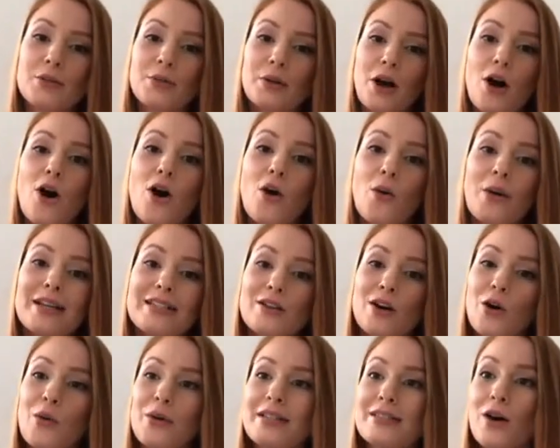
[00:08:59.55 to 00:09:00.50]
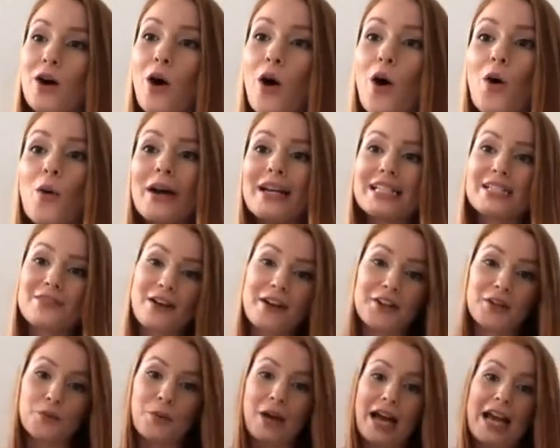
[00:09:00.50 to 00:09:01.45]
you will always
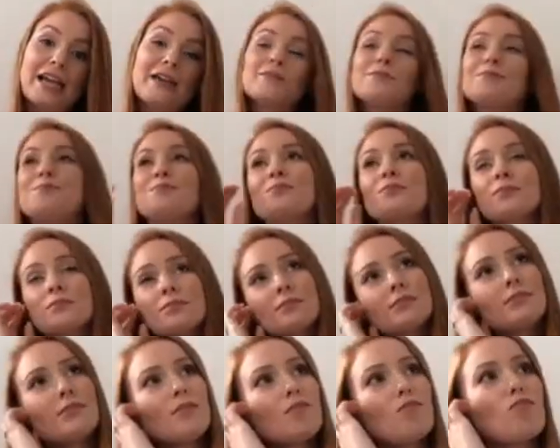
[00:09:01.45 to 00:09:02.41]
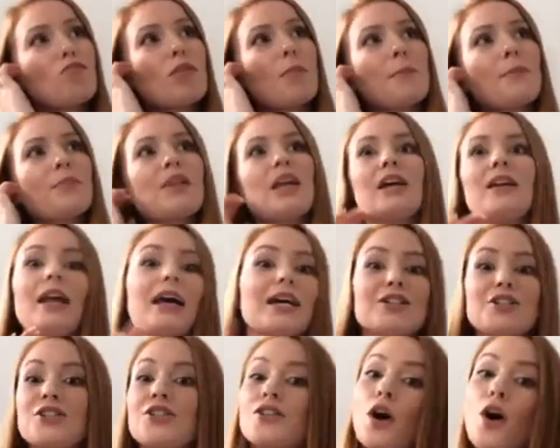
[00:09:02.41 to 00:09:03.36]
find a way.
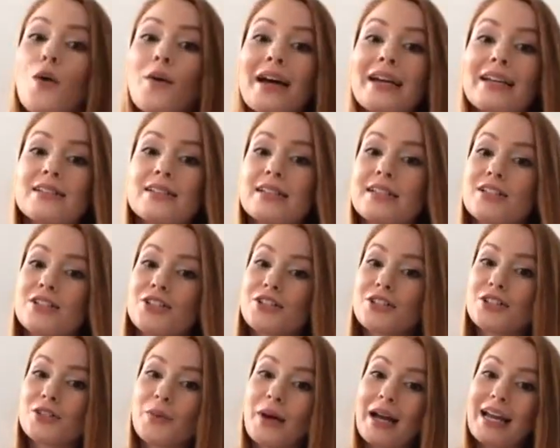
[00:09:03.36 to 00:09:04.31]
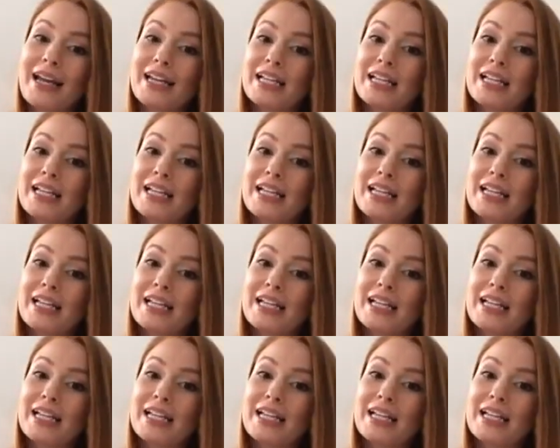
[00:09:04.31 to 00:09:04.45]
Like, just always. It's just the way